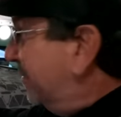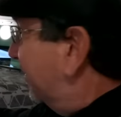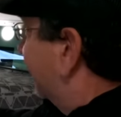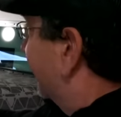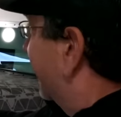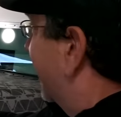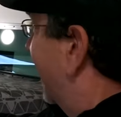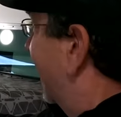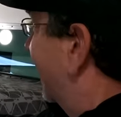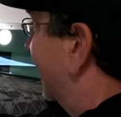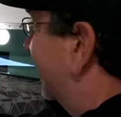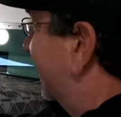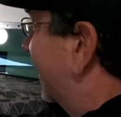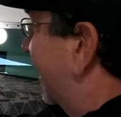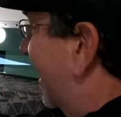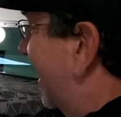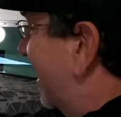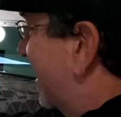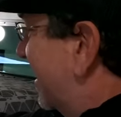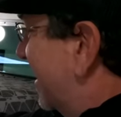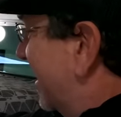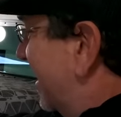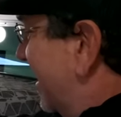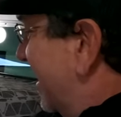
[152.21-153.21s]
And
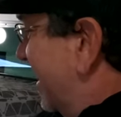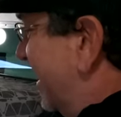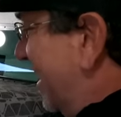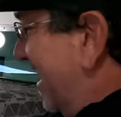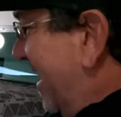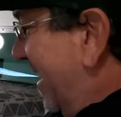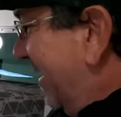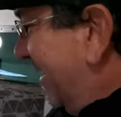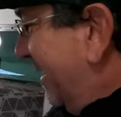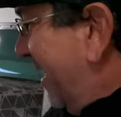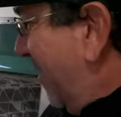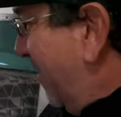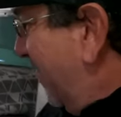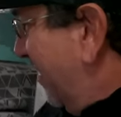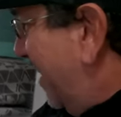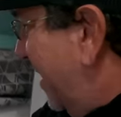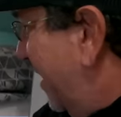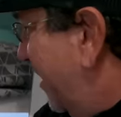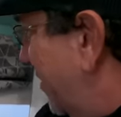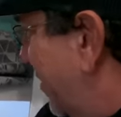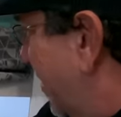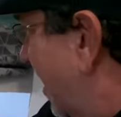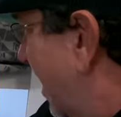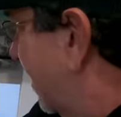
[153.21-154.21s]
down
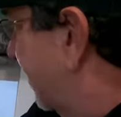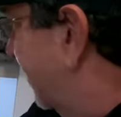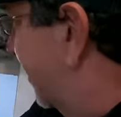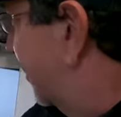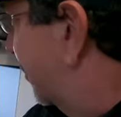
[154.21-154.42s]
here you have